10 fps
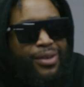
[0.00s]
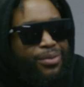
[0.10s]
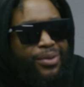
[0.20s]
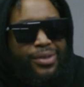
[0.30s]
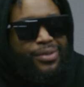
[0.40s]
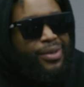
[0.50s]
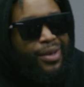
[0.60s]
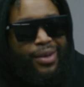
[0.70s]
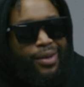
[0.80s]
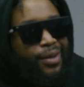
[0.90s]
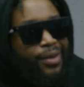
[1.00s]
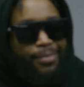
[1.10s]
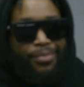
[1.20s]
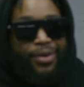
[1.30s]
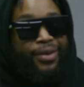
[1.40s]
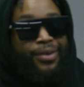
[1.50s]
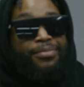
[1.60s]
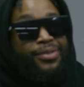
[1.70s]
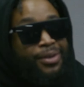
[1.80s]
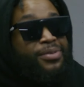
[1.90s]
So it's, bro,
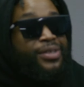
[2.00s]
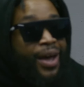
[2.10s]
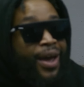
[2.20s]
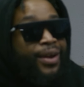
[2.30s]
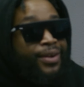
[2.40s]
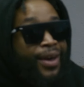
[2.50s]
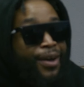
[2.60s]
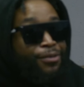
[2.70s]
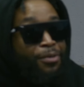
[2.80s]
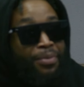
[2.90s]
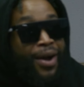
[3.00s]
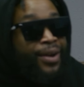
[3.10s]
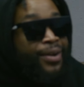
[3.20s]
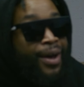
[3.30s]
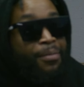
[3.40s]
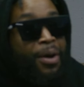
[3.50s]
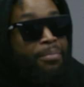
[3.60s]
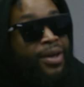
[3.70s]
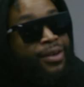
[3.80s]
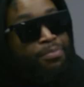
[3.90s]
them stagnant days are probably like my
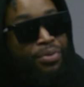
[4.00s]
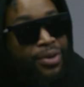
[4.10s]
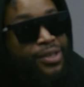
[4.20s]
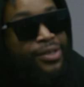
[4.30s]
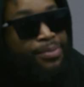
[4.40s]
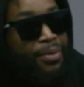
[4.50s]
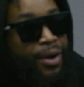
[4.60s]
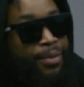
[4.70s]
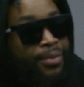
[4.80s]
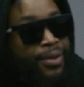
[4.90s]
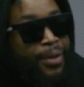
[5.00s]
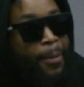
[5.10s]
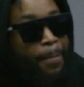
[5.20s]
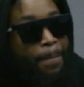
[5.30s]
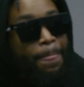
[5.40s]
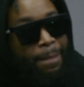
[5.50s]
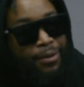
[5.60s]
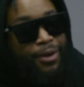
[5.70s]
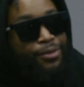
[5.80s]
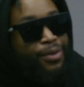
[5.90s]
biggest pushes, probably.
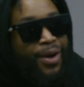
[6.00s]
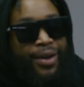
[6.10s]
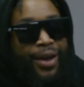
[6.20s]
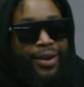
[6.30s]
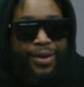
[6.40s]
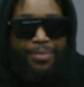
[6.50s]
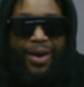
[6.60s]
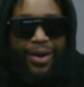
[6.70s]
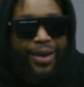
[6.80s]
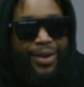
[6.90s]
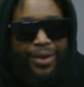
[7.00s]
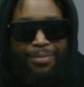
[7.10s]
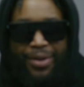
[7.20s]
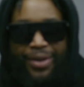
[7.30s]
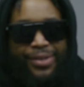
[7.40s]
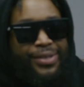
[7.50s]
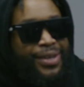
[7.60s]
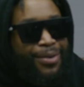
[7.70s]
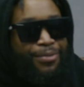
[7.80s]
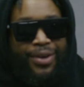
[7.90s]
So I can't even be
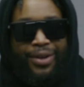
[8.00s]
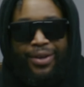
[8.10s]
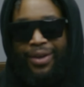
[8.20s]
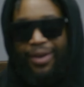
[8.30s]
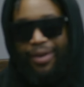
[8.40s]
content with it.